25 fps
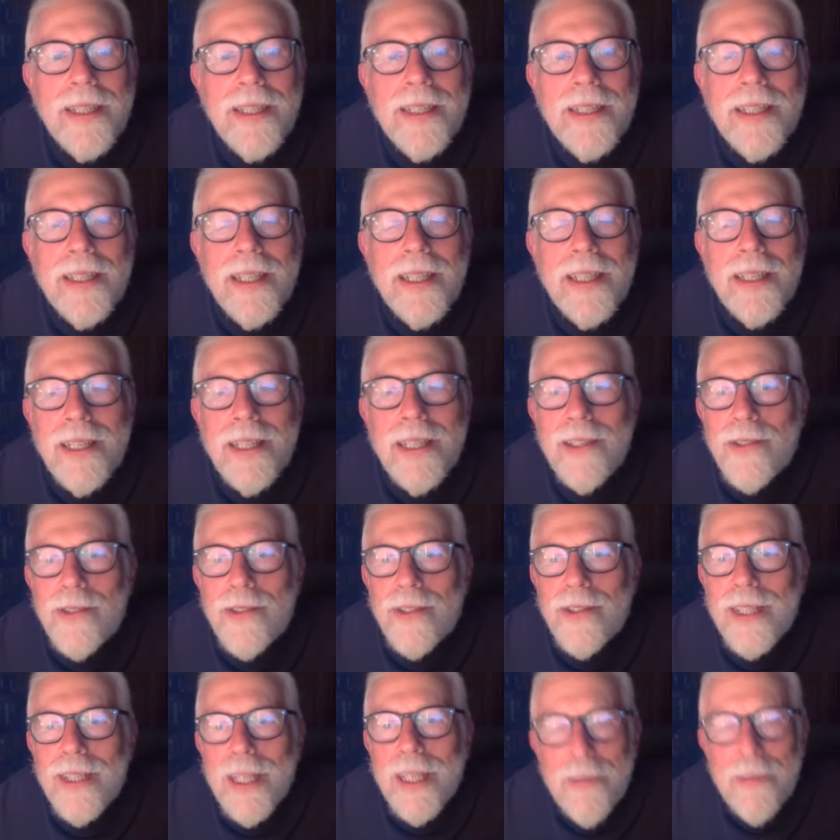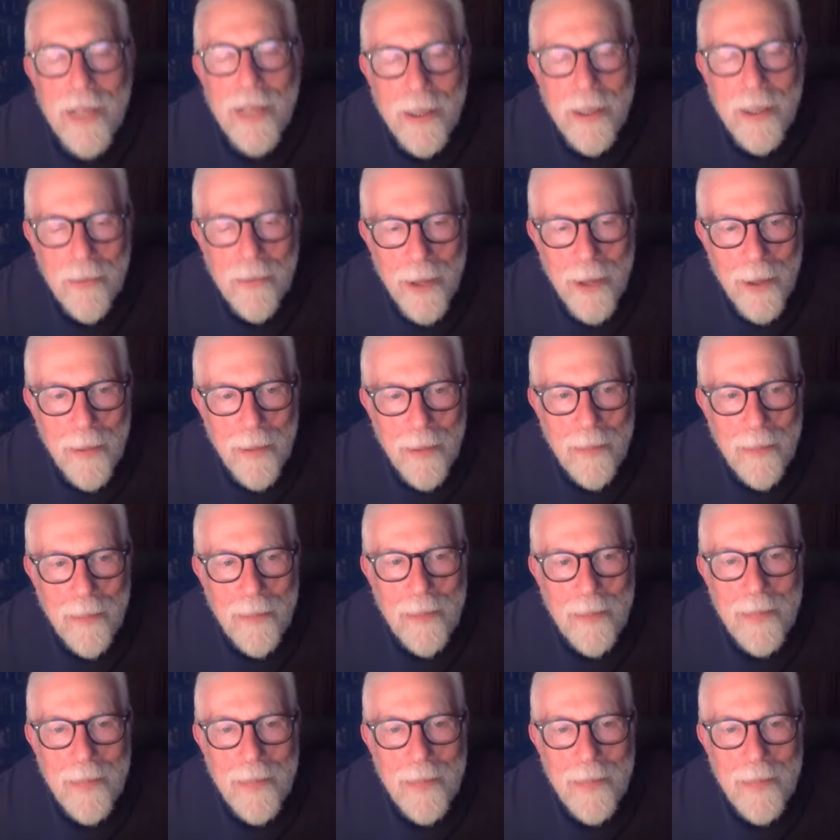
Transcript: it in his living room